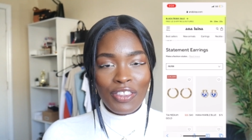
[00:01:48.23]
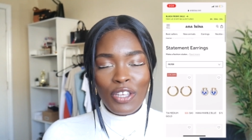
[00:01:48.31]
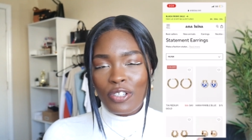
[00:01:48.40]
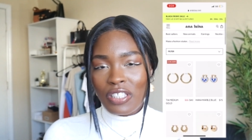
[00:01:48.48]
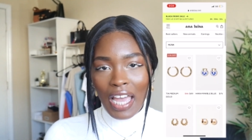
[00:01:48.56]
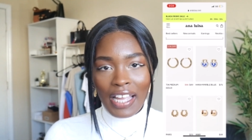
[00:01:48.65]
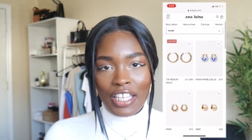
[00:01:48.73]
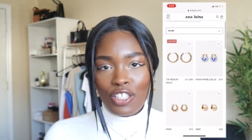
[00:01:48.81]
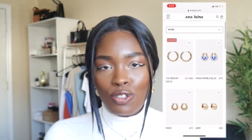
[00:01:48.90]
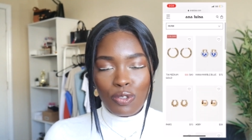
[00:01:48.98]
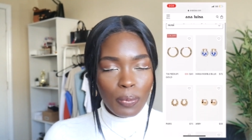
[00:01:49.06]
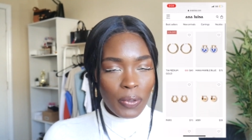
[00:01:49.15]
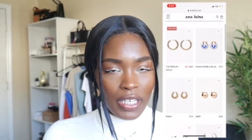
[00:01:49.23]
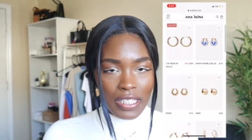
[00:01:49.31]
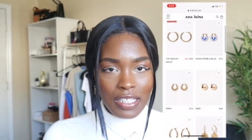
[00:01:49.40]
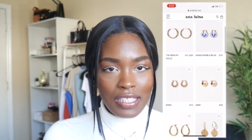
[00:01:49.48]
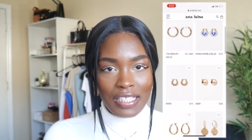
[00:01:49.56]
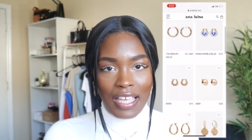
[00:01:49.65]
Their site is super
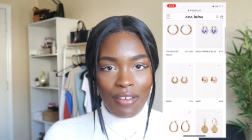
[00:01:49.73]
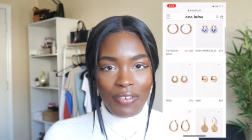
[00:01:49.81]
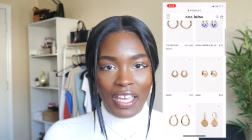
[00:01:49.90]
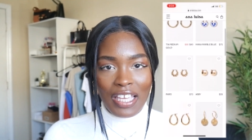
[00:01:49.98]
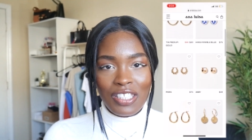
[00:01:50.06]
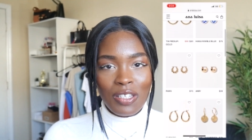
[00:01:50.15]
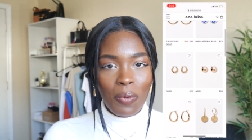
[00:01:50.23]
easy to navigate.